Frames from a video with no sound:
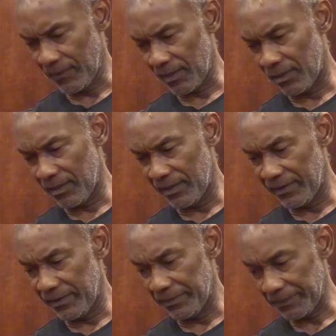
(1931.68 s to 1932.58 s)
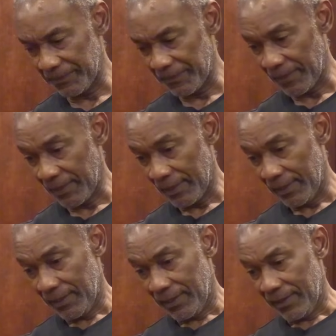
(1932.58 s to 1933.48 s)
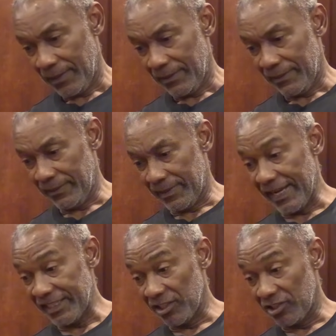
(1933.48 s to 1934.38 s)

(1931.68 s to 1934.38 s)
all of the National